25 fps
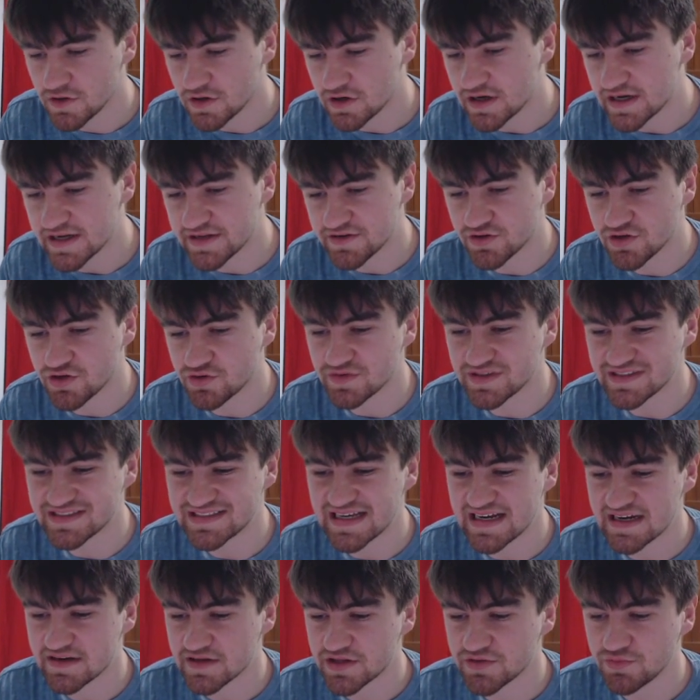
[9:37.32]
I don't know
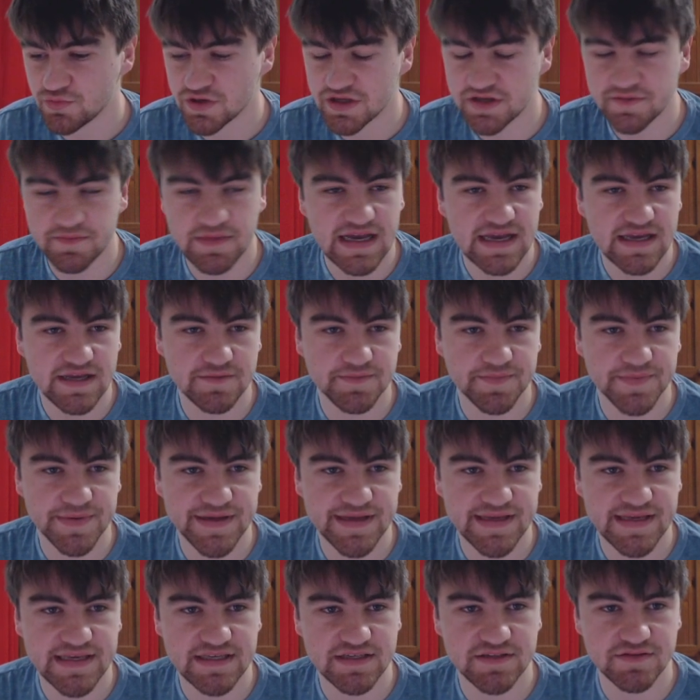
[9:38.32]
exactly what he made, but
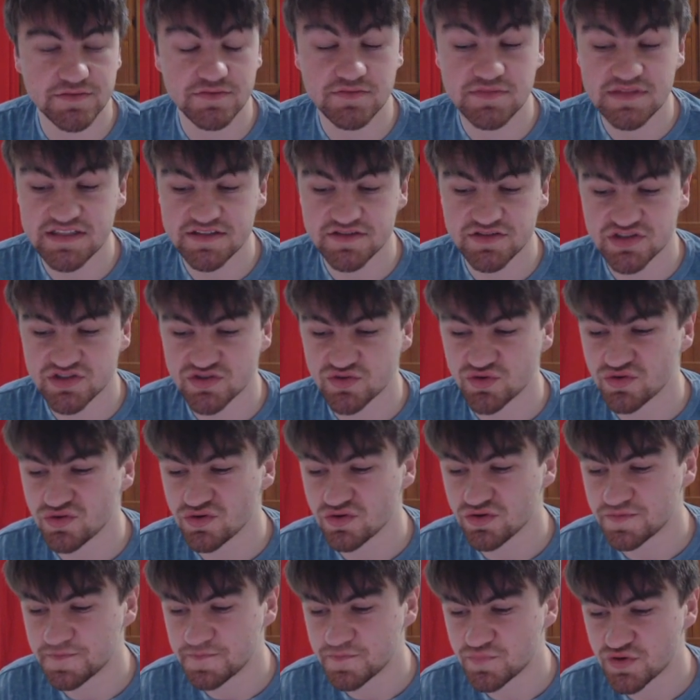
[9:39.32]
he did
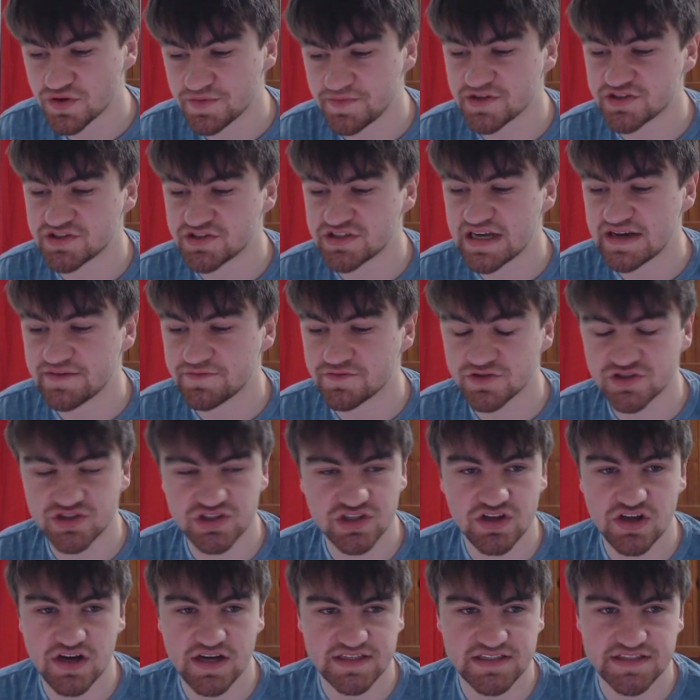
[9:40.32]
score pretty much average
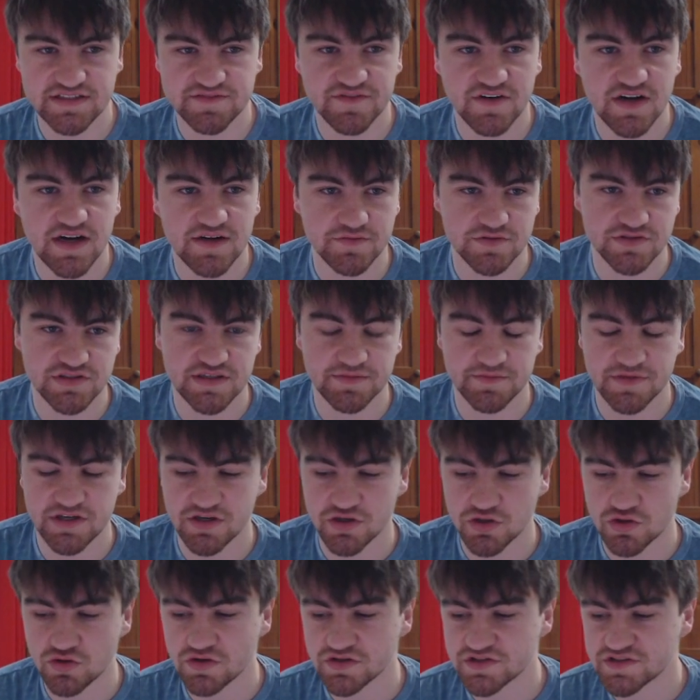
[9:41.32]
95 or something
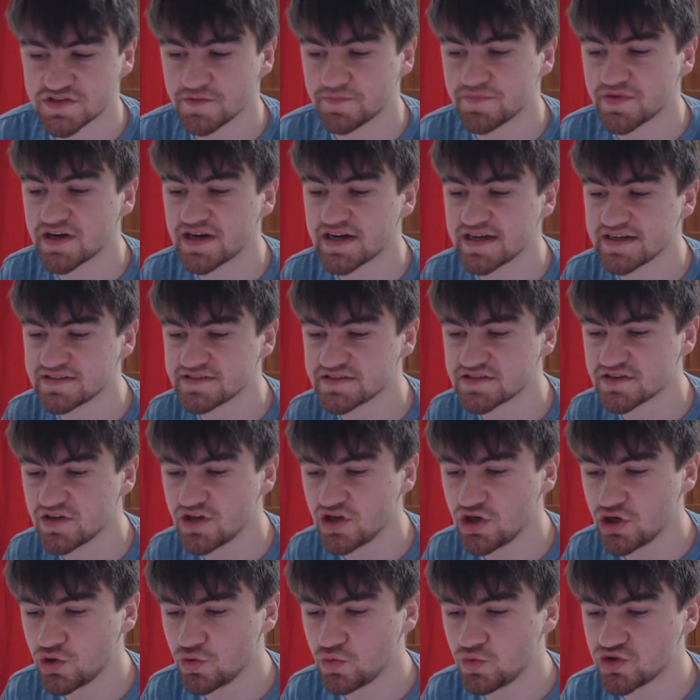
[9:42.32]
across the buys,
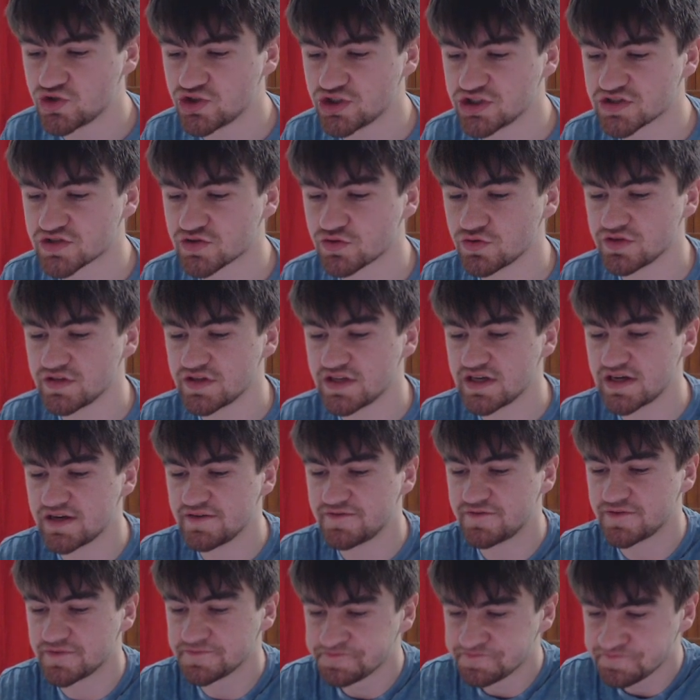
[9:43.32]
which is good
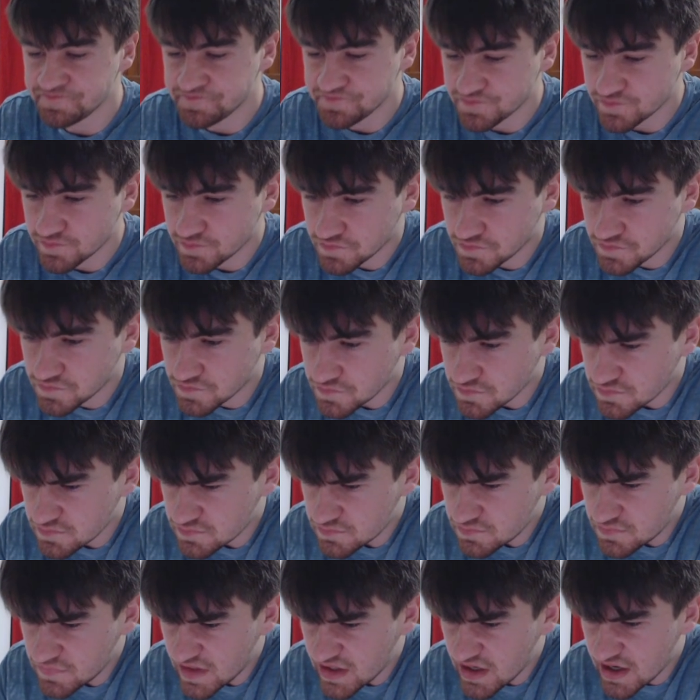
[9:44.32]
enough.
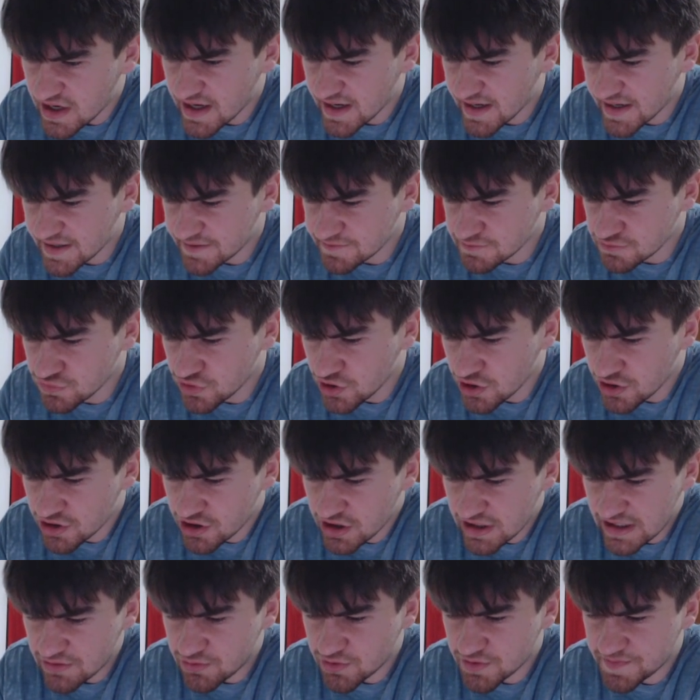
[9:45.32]
I
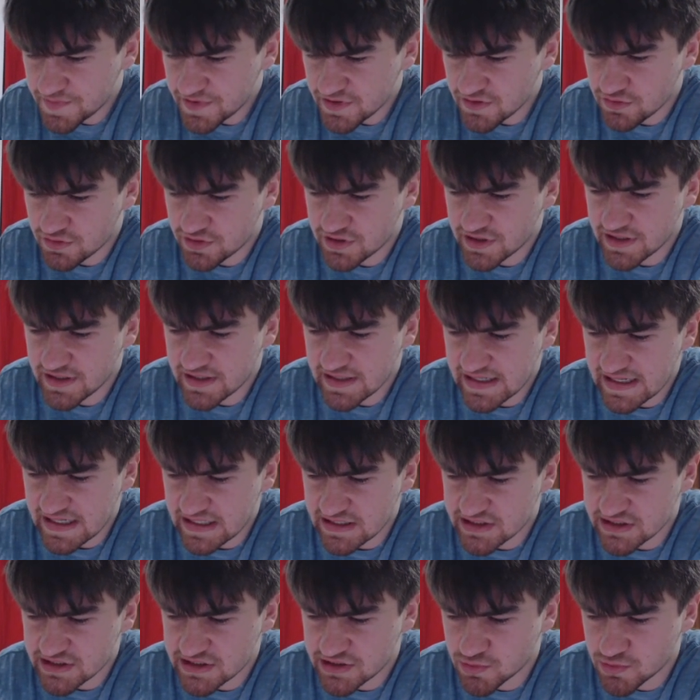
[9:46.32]
wouldn't be looking at